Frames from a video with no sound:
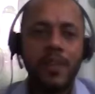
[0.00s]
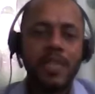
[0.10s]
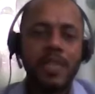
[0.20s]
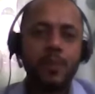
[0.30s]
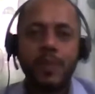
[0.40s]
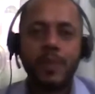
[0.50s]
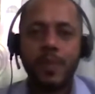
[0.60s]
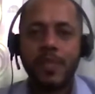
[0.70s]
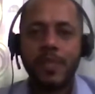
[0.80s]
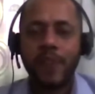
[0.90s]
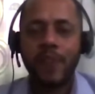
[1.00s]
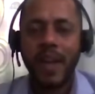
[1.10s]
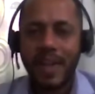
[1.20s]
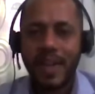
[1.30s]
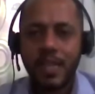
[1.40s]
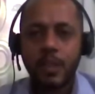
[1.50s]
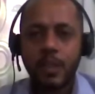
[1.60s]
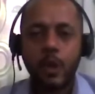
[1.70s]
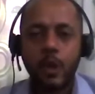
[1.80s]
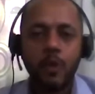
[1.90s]
various program specific
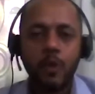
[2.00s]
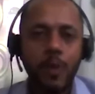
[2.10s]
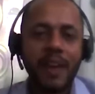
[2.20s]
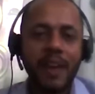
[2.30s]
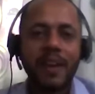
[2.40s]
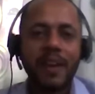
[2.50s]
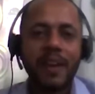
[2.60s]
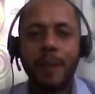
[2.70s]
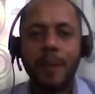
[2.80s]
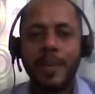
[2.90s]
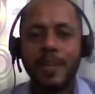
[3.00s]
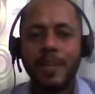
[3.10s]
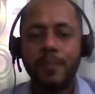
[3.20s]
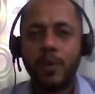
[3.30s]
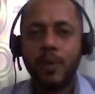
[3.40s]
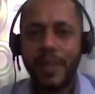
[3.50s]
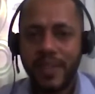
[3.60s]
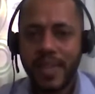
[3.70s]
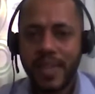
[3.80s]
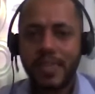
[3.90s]
guidelines, so you would be getting an updated program
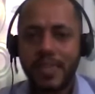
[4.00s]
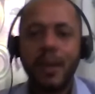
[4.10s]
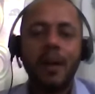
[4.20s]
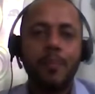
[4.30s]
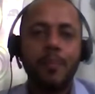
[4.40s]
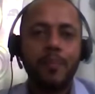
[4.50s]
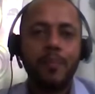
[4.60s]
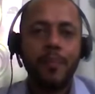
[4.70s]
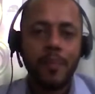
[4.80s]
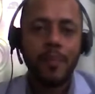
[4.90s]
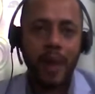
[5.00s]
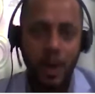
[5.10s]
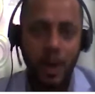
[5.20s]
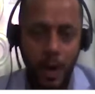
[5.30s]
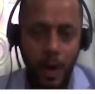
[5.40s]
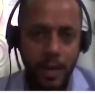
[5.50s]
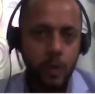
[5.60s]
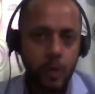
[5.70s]
metrics according to